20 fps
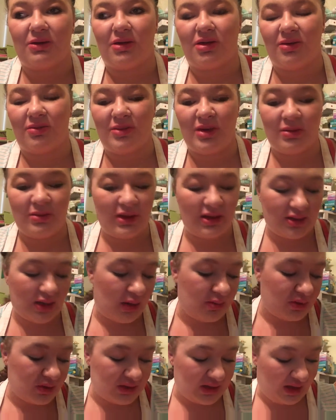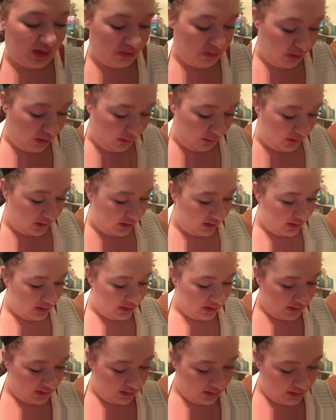so maybe it doubles as both.
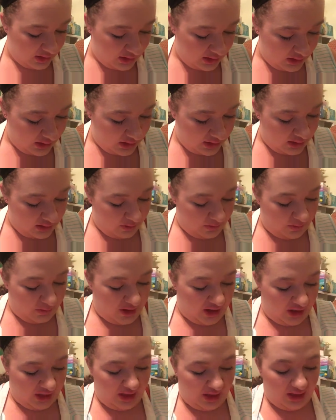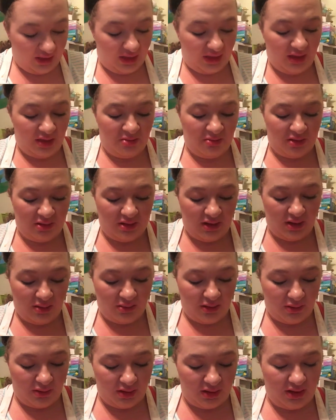But since it's not
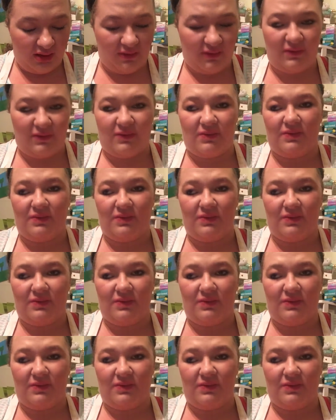my really...